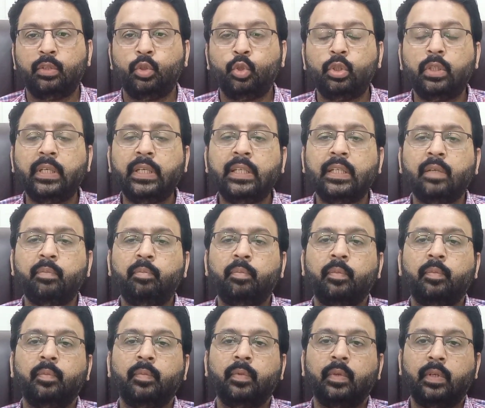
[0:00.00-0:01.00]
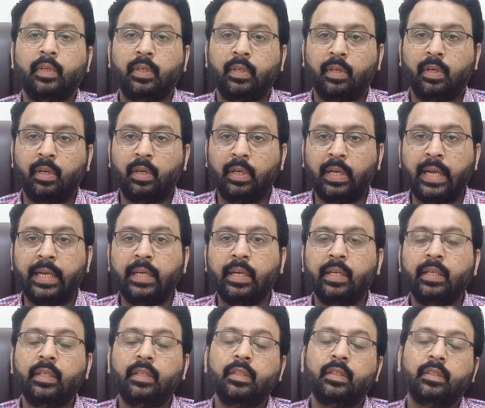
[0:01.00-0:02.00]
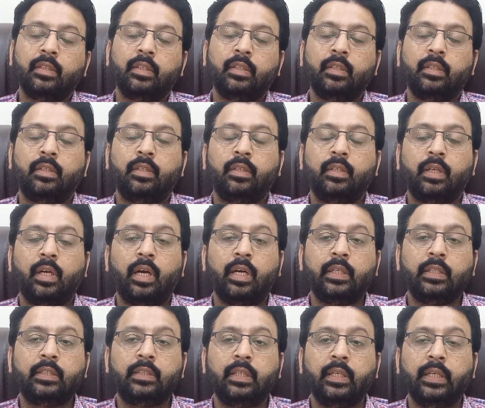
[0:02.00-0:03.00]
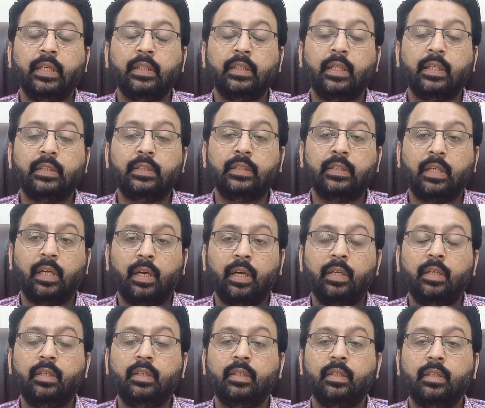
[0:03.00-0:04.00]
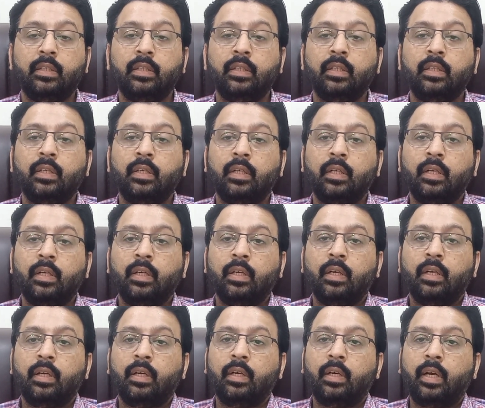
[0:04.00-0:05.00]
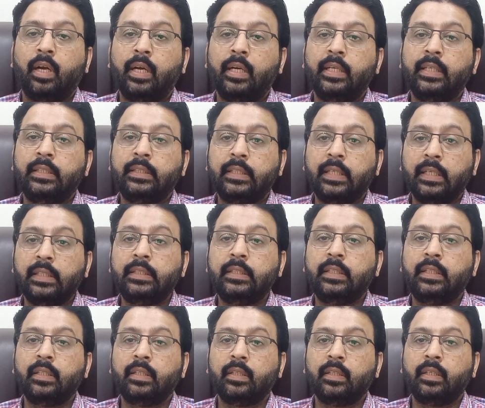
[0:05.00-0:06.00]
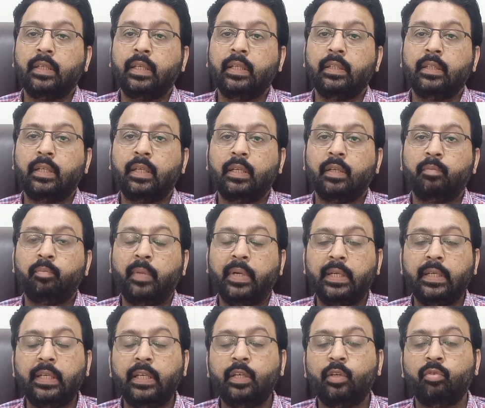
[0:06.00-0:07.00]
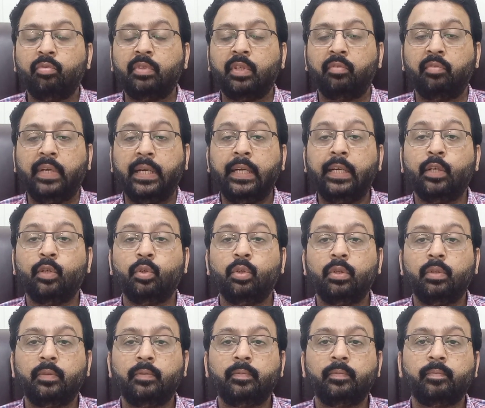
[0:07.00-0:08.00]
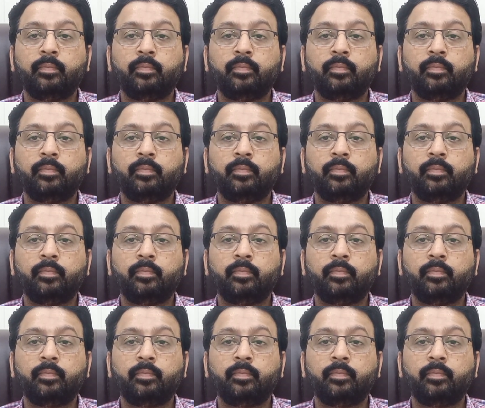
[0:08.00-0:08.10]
Usually, like I talked in the start, I discussed in the beginning of the video,